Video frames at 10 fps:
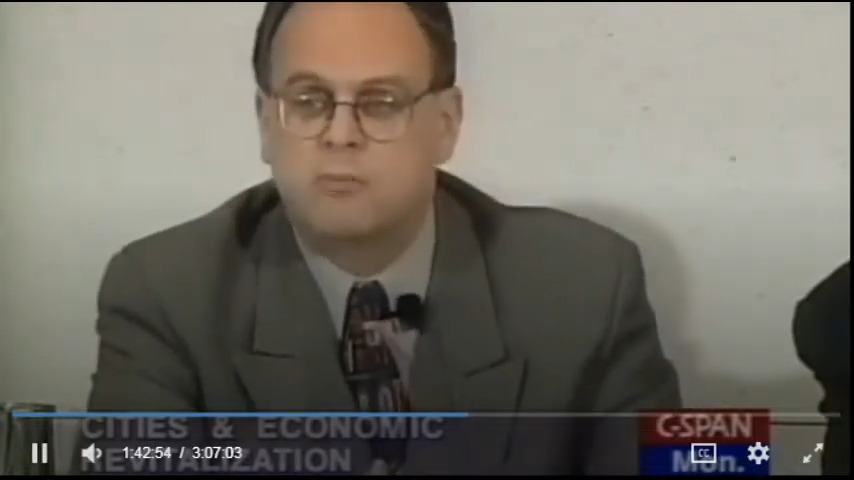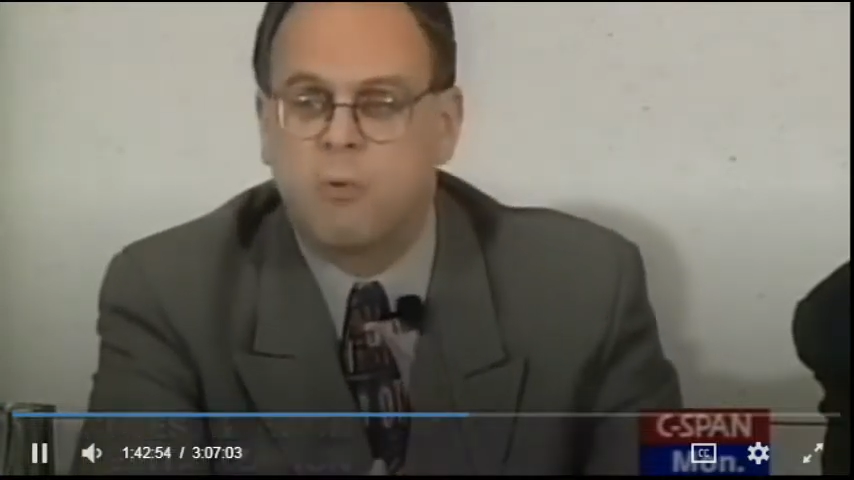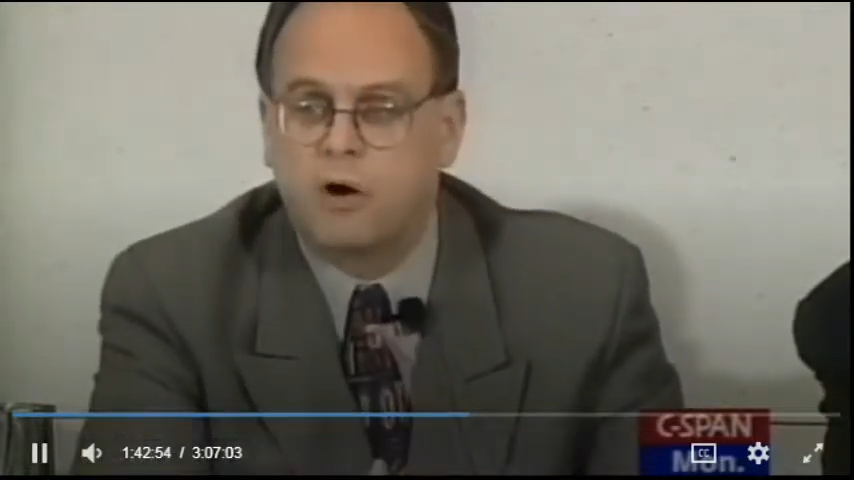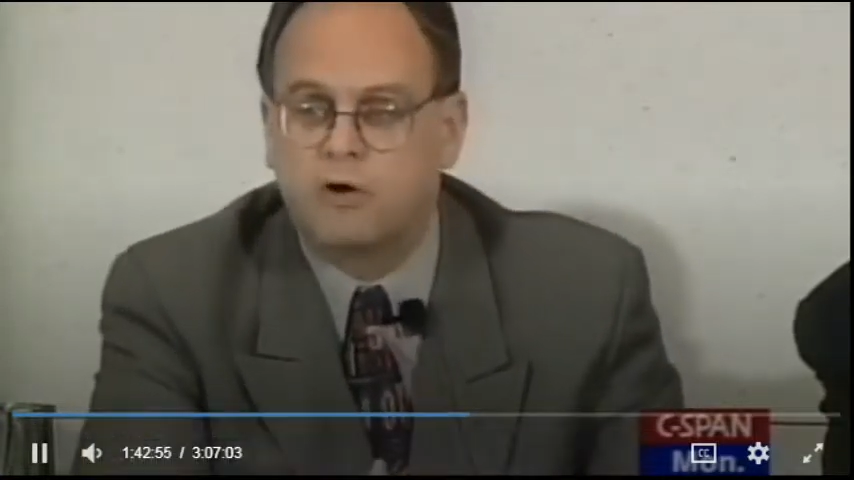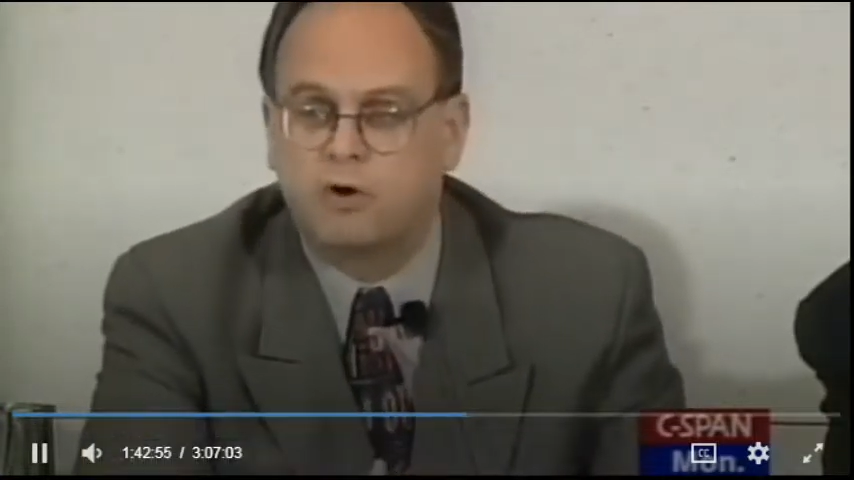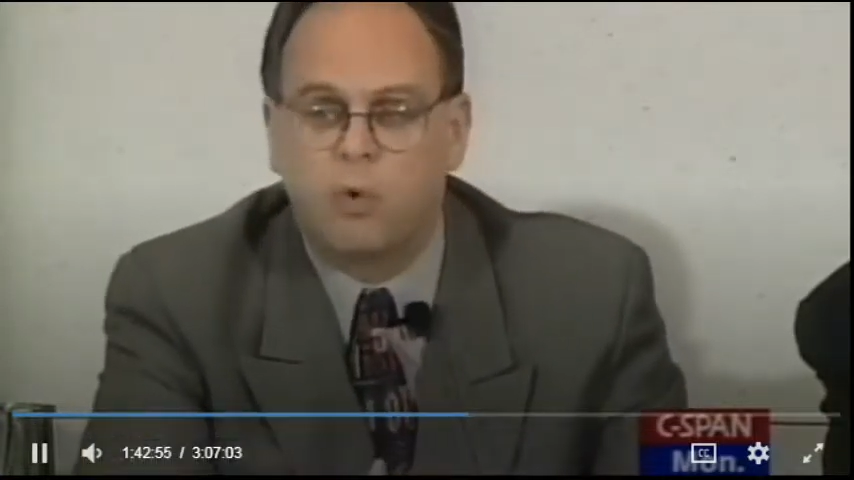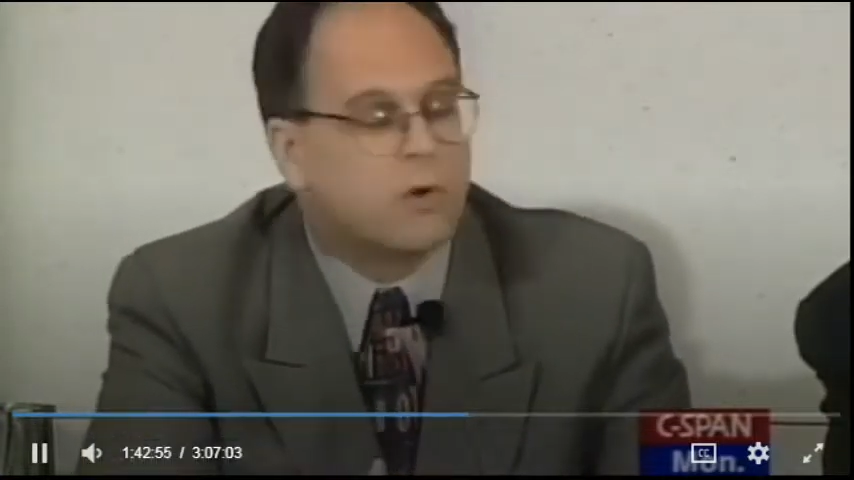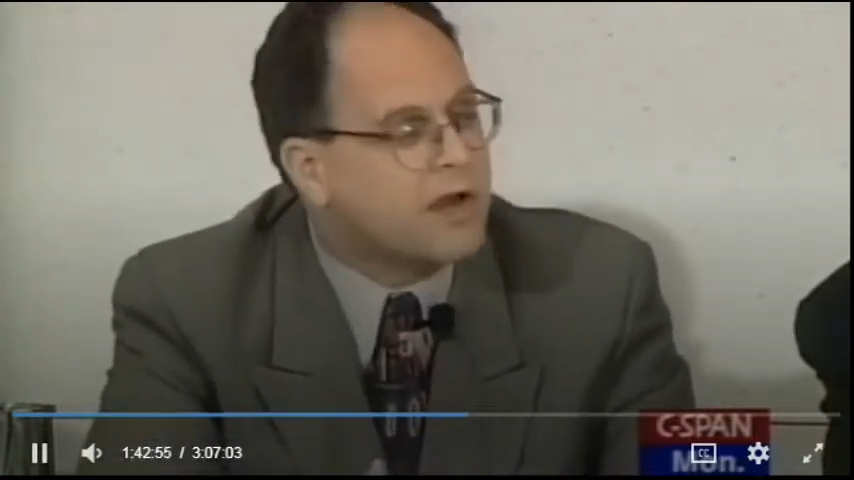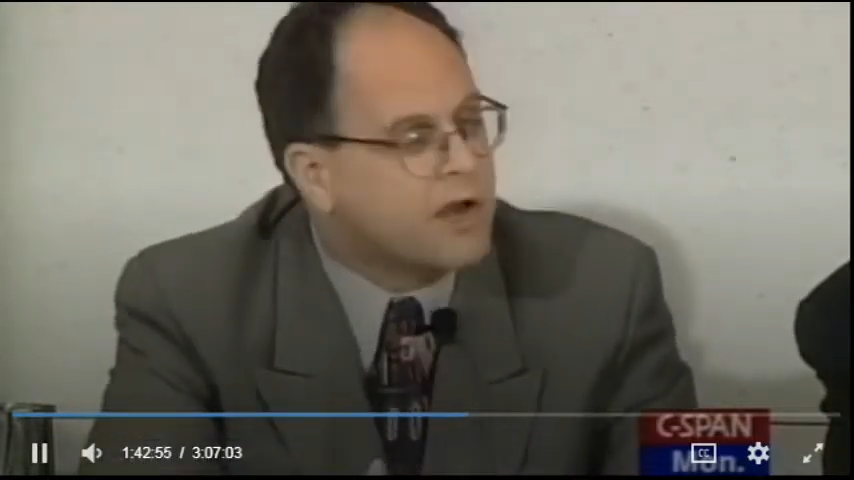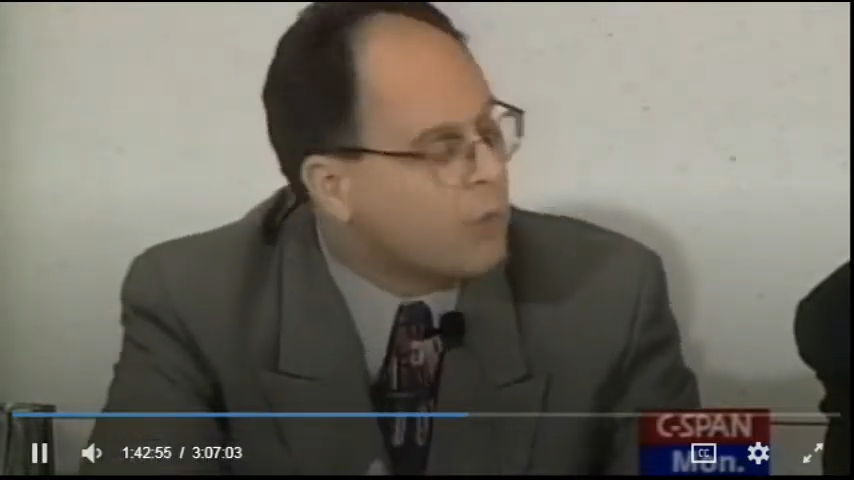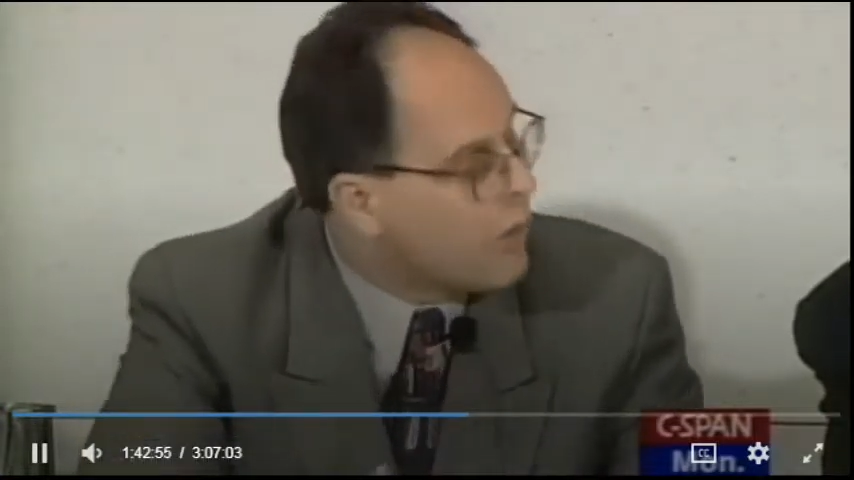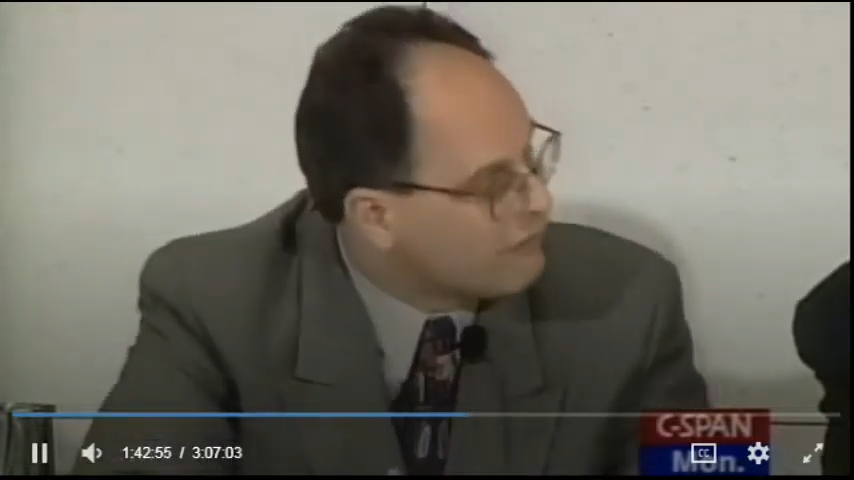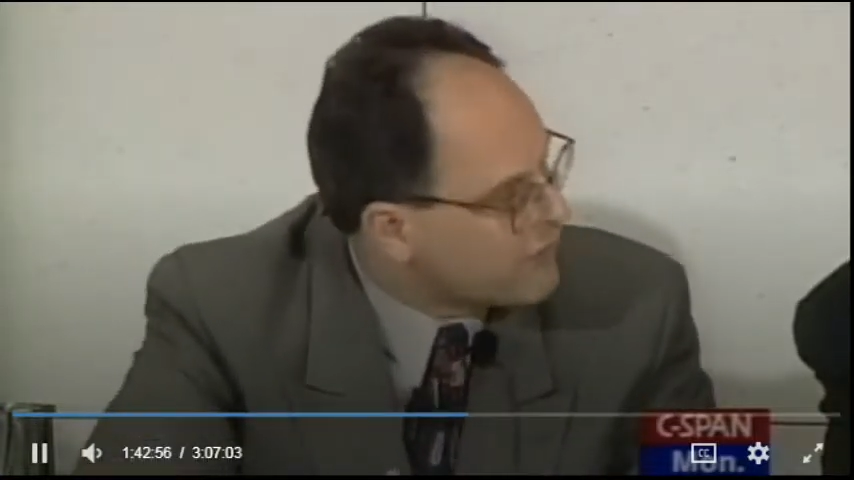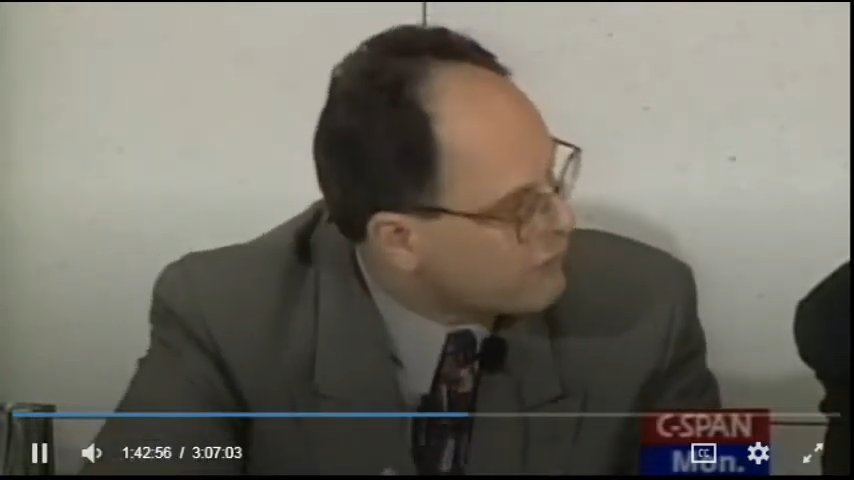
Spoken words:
market coordinating welfare